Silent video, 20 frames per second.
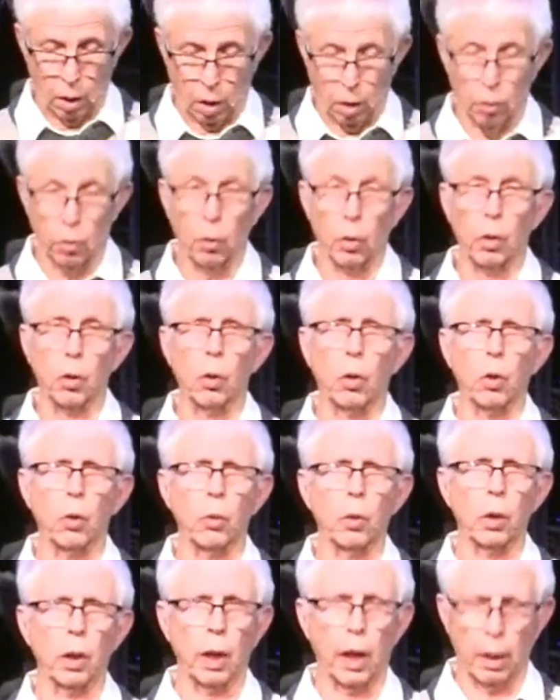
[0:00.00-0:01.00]
nor go
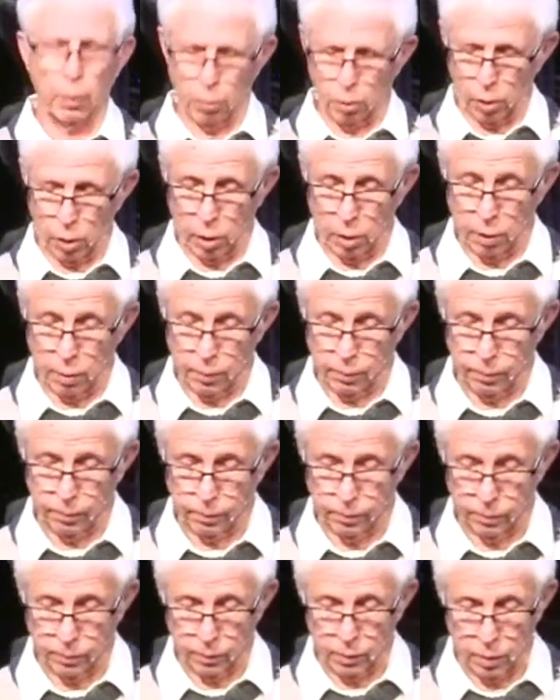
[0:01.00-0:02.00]
to a library,
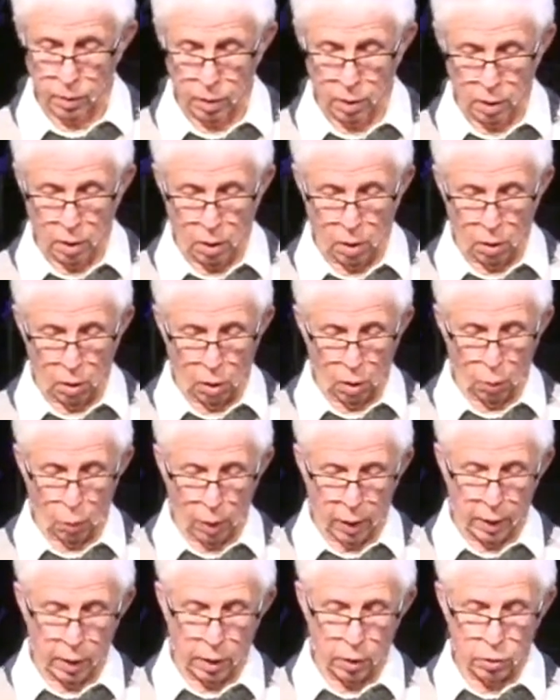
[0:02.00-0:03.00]
or
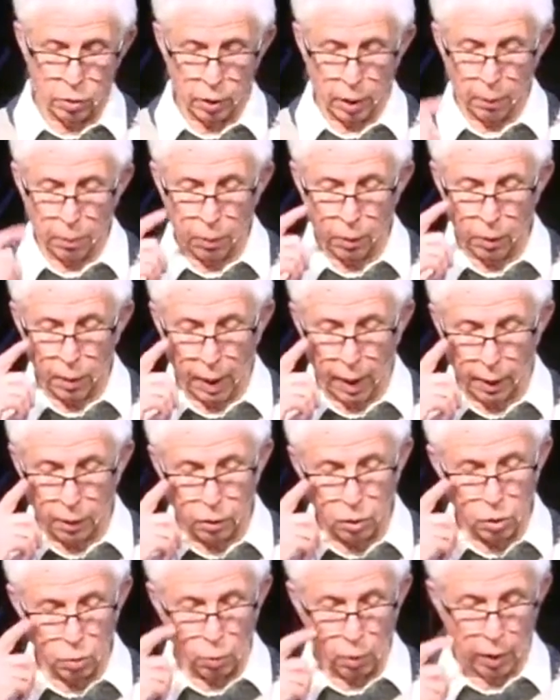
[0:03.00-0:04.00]
wait in a separate
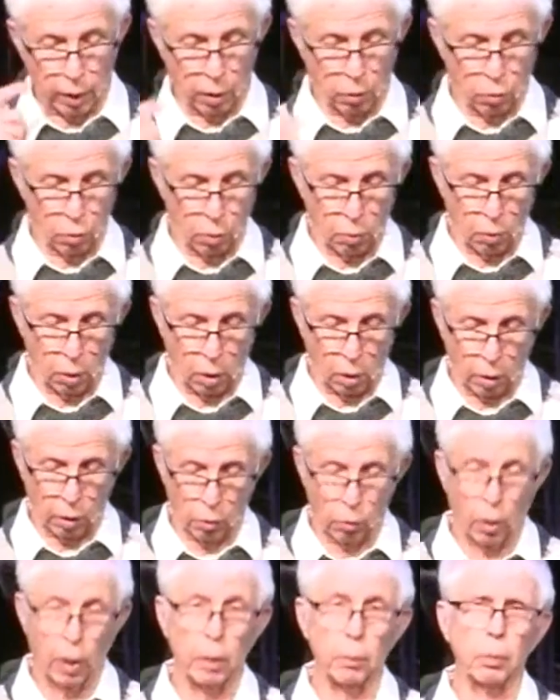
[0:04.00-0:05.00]
doctor's waiting room while all the
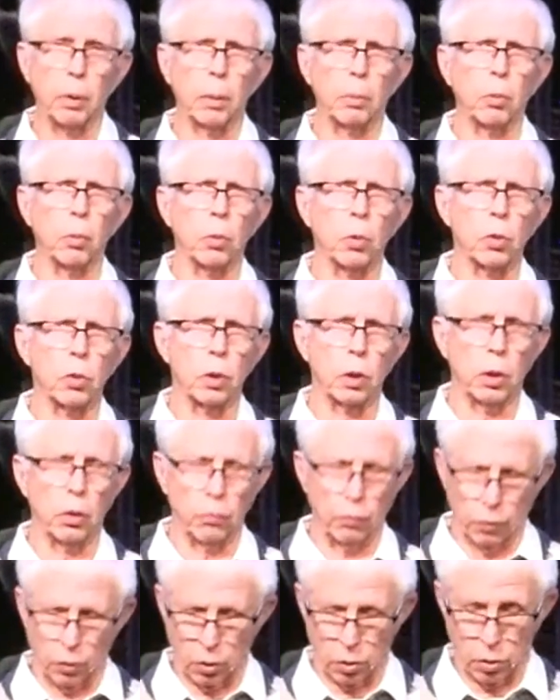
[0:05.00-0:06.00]
white people were seen
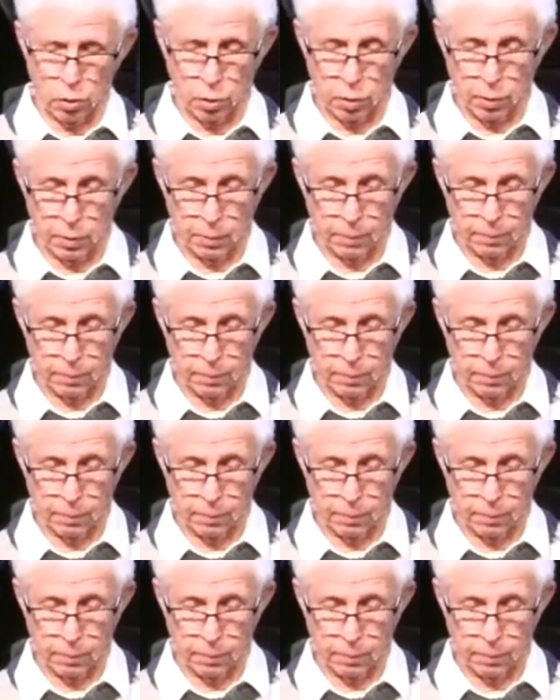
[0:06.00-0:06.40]
first.